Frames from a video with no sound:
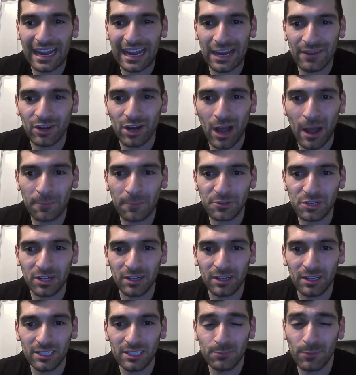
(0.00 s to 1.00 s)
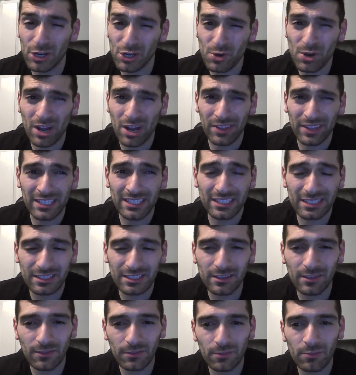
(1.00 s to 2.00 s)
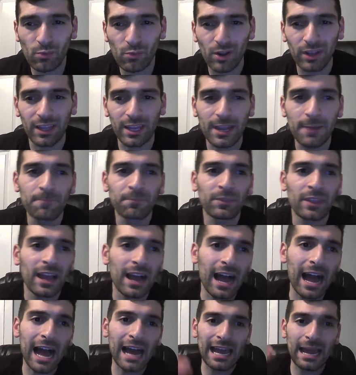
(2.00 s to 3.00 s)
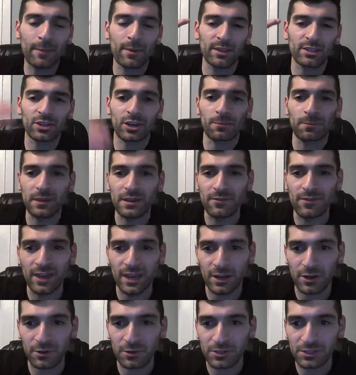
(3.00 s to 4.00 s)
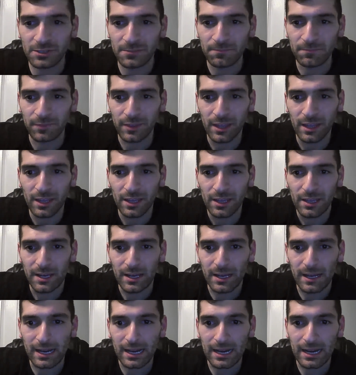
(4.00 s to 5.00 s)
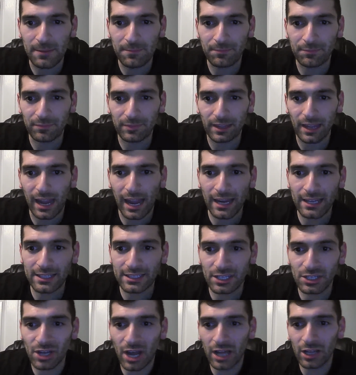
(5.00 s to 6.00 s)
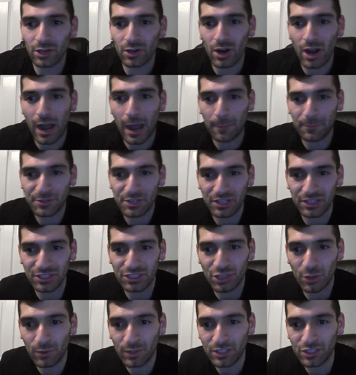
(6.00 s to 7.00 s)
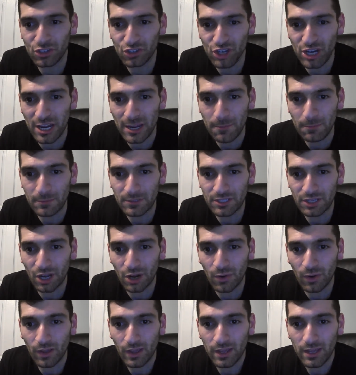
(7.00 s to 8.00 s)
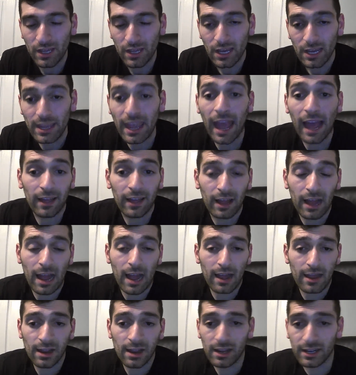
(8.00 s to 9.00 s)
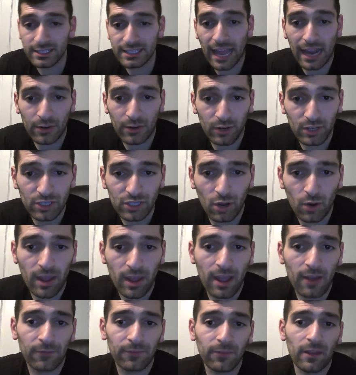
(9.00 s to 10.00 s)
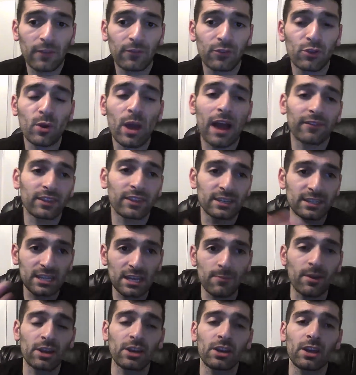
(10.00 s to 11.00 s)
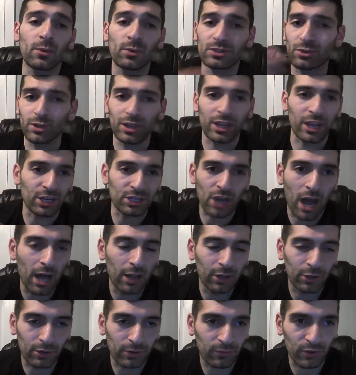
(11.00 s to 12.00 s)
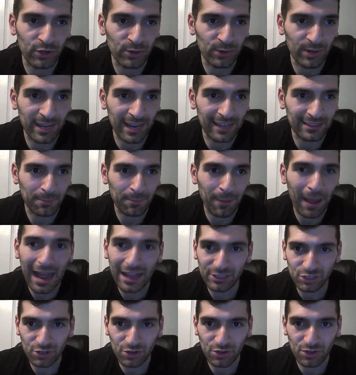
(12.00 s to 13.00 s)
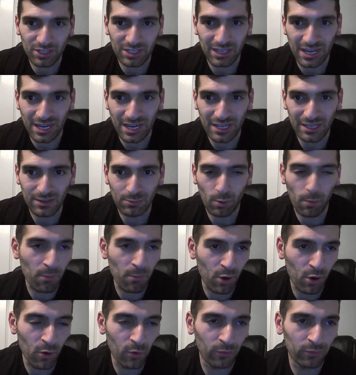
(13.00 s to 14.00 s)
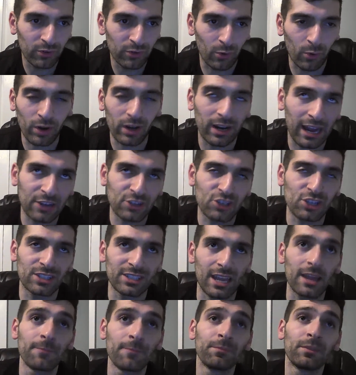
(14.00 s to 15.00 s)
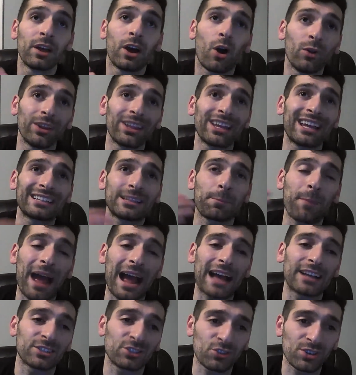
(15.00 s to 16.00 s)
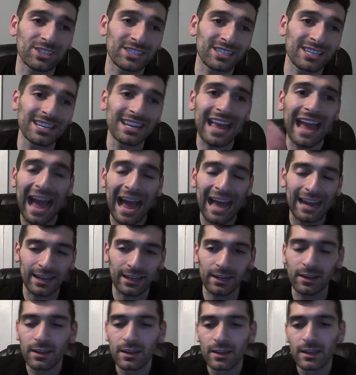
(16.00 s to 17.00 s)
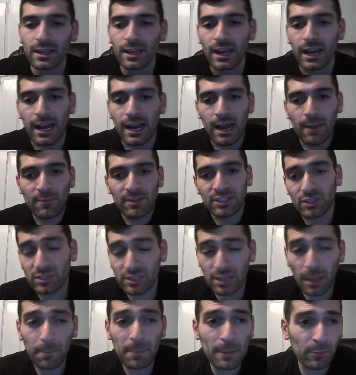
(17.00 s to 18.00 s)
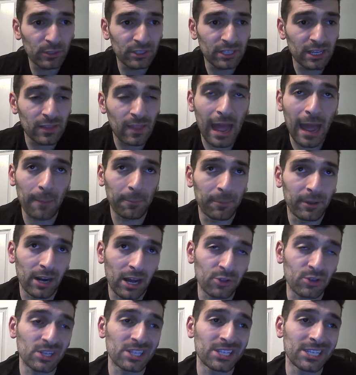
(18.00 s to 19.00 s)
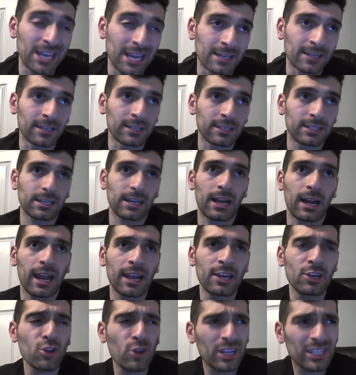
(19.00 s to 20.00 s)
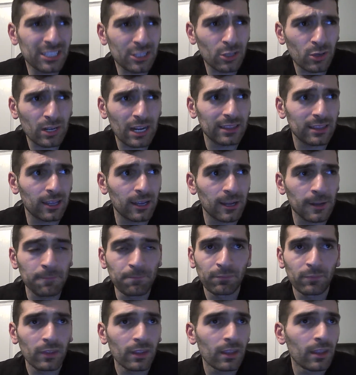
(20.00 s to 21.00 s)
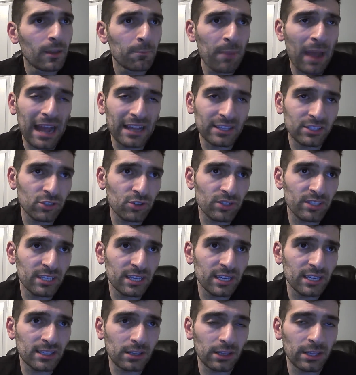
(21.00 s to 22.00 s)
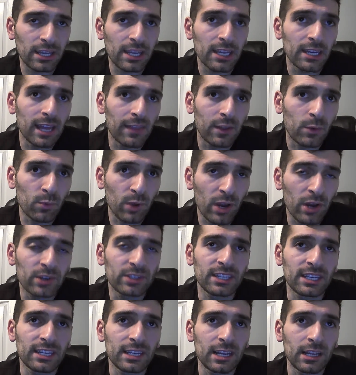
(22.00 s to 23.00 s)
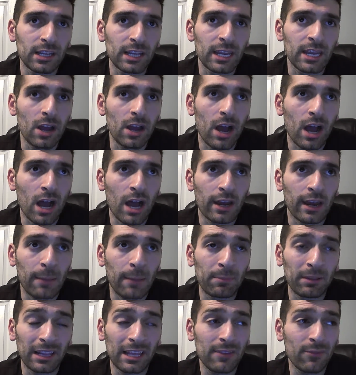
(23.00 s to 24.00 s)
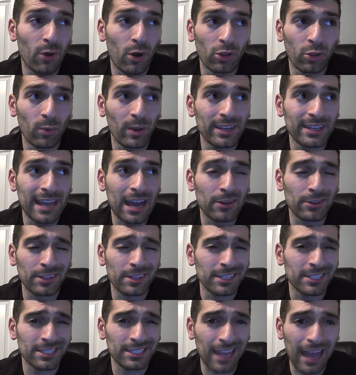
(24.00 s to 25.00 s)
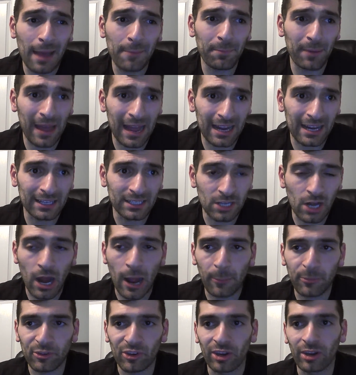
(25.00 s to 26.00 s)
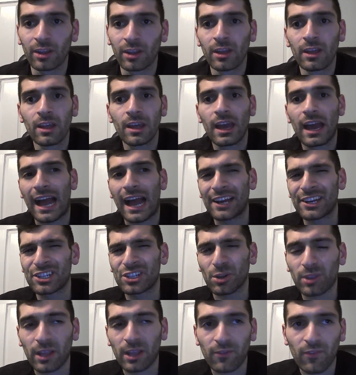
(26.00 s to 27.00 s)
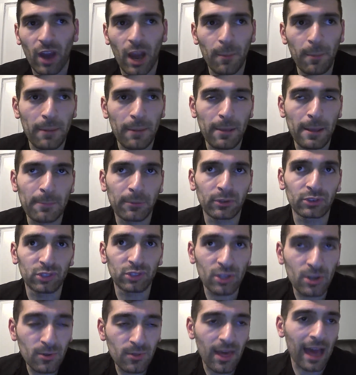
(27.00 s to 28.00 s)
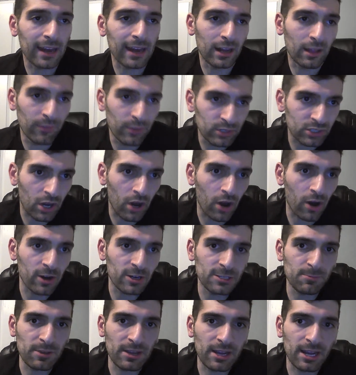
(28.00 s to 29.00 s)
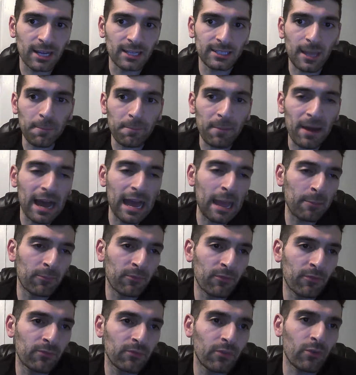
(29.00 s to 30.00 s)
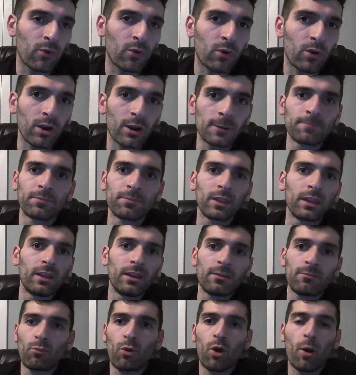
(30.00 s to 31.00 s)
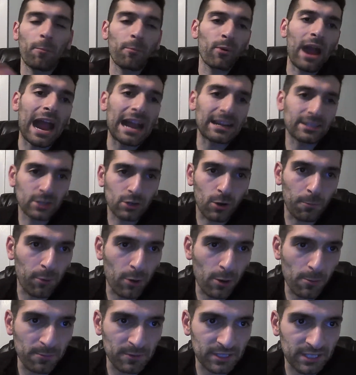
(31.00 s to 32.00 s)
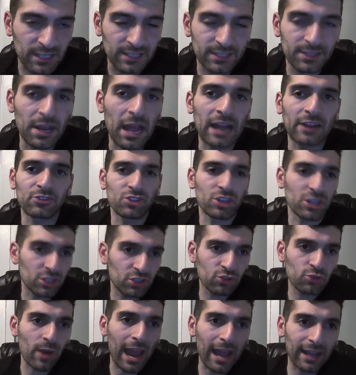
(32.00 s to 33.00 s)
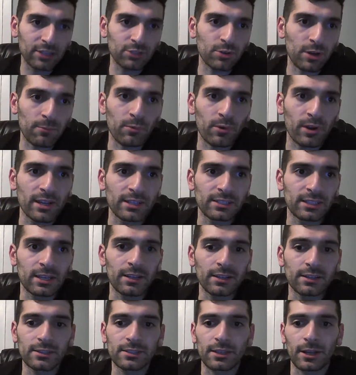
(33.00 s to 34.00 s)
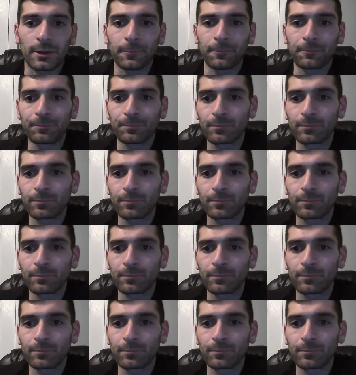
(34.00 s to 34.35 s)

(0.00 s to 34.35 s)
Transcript: kind of an option, especially on these really high MSRP vehicles. And it's $1 option, so it's cheap. So yeah, exactly. So if you have the Demon, it was only $1 for you to get the passenger seat removed, or I should say only get the passenger seat added. And so some people did that, but others didn't. And you can still get the passenger seat delete and the rear seat delete on, I believe, all the way down to the Scat Pack as an option. I just don't think very many people do that on those cars because they buy them for more practical purposes, not just drag strip racing. So.